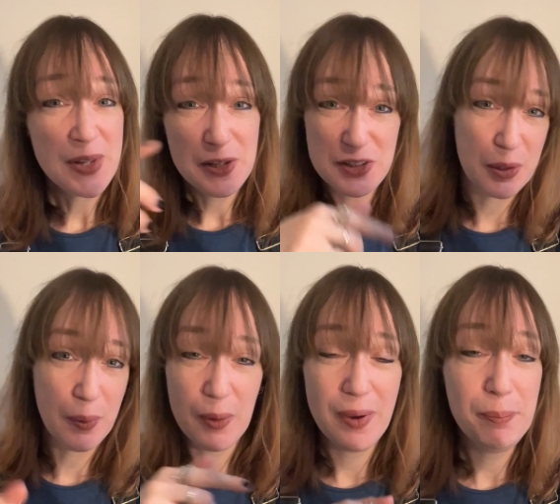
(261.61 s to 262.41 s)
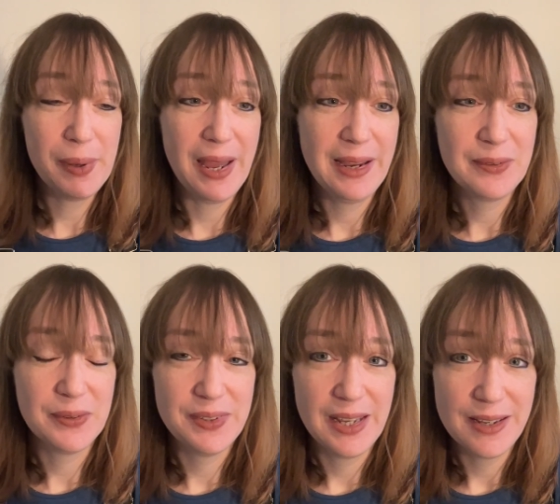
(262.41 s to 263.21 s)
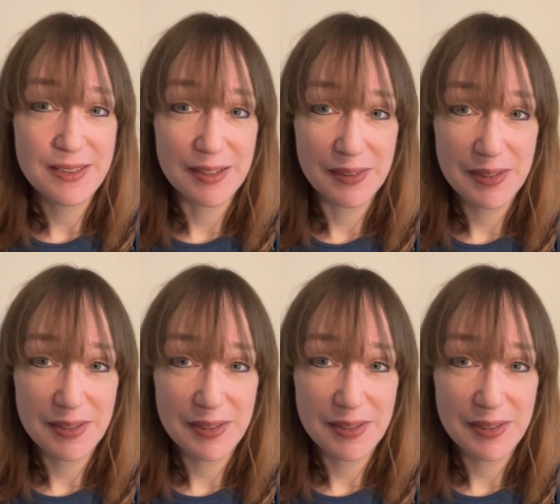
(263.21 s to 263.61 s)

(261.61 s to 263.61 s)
So I went back on that and I